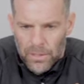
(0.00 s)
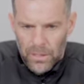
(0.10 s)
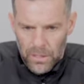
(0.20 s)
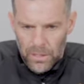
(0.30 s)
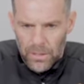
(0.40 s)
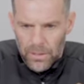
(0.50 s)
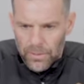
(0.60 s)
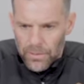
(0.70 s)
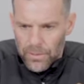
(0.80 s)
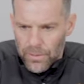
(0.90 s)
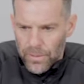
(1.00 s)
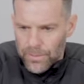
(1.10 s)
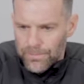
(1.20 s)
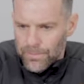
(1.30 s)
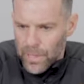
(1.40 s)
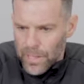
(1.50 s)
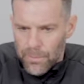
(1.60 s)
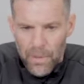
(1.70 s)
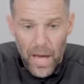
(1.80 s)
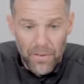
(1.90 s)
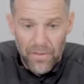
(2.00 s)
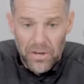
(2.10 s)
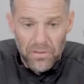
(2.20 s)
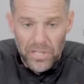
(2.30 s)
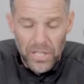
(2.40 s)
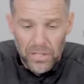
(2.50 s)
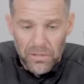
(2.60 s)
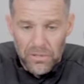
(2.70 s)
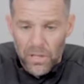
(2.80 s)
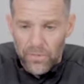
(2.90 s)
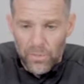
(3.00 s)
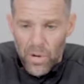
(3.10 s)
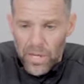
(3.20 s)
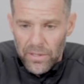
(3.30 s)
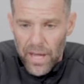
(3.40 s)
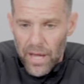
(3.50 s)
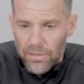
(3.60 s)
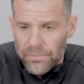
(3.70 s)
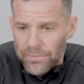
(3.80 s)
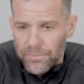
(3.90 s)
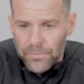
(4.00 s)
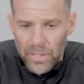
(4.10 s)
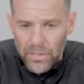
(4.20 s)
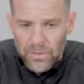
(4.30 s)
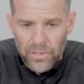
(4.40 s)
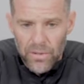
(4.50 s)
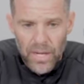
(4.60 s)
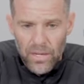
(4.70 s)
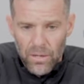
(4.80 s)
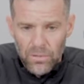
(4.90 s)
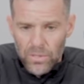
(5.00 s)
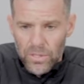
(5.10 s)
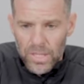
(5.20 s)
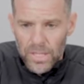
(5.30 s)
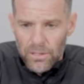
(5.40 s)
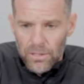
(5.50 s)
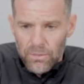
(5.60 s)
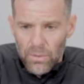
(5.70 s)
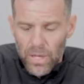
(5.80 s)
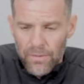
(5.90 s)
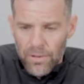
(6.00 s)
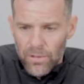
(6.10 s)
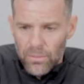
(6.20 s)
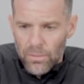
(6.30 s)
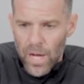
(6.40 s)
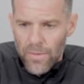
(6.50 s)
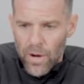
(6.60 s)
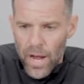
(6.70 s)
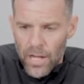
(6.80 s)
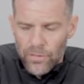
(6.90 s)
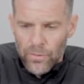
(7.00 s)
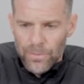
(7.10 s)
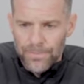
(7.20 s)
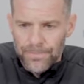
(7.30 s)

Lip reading: real probably combative energy, and they're tough to break down. Peter's a great coach. We'll have our hands full.